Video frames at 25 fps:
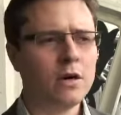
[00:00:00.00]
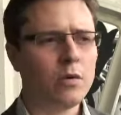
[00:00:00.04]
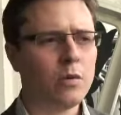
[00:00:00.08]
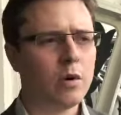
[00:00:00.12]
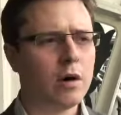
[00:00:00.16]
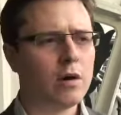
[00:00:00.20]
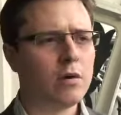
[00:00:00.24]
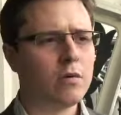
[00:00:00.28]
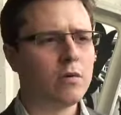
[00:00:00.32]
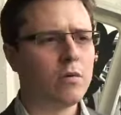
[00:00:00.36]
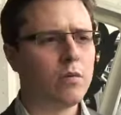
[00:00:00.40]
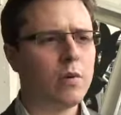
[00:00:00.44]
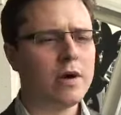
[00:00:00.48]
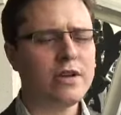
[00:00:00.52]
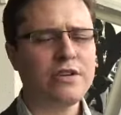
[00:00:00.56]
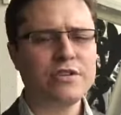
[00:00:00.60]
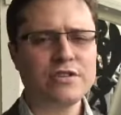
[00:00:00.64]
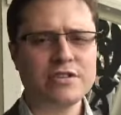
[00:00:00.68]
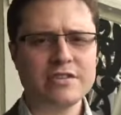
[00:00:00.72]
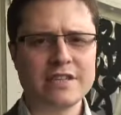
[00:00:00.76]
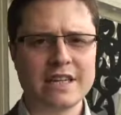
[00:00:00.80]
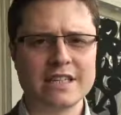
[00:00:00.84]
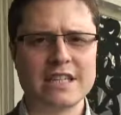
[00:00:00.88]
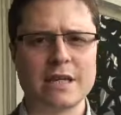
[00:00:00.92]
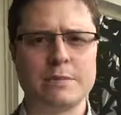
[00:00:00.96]
Well, when you
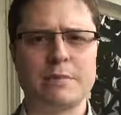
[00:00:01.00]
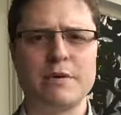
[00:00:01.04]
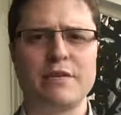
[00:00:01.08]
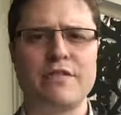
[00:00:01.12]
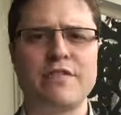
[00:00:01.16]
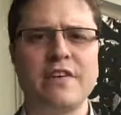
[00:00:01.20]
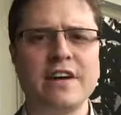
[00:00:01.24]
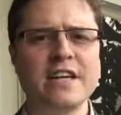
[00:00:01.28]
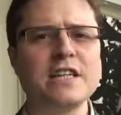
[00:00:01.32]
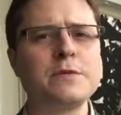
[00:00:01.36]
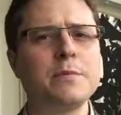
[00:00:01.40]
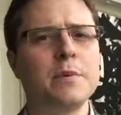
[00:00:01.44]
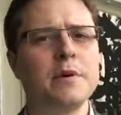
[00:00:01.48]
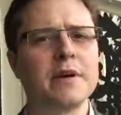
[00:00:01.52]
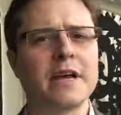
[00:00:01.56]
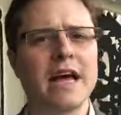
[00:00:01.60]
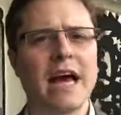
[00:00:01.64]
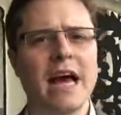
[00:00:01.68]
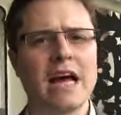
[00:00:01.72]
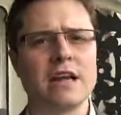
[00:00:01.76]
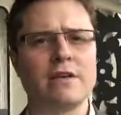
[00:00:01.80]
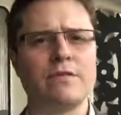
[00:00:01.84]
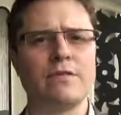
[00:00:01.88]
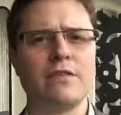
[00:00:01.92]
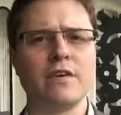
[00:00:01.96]
set up a Facebook
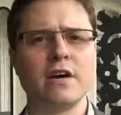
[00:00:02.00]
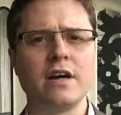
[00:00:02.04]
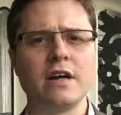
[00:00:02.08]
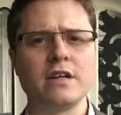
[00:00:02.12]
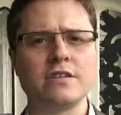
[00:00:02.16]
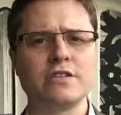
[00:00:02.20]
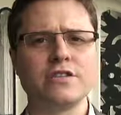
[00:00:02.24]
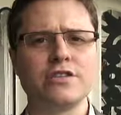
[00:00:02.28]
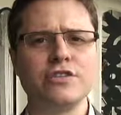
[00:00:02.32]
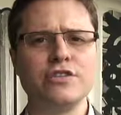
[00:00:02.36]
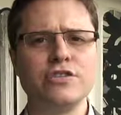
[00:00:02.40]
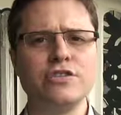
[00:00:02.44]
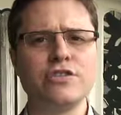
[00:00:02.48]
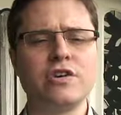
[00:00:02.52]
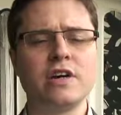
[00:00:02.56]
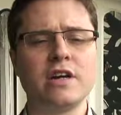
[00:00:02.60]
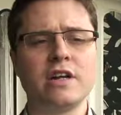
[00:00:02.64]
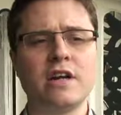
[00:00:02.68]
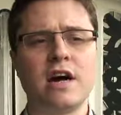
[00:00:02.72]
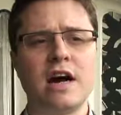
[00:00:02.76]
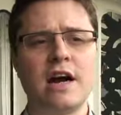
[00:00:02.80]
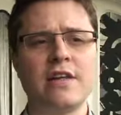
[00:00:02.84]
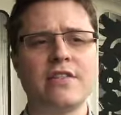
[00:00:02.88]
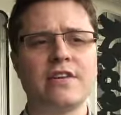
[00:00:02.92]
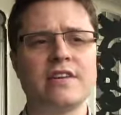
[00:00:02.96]
advert, you
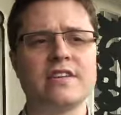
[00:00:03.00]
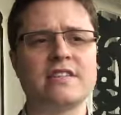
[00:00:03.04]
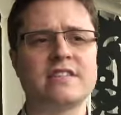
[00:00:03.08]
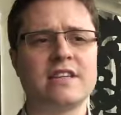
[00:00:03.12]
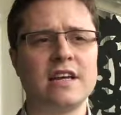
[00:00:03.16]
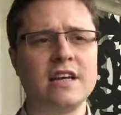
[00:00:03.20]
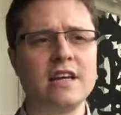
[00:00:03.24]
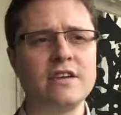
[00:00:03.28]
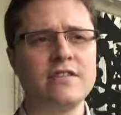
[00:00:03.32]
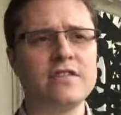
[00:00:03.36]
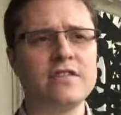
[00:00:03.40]
can either send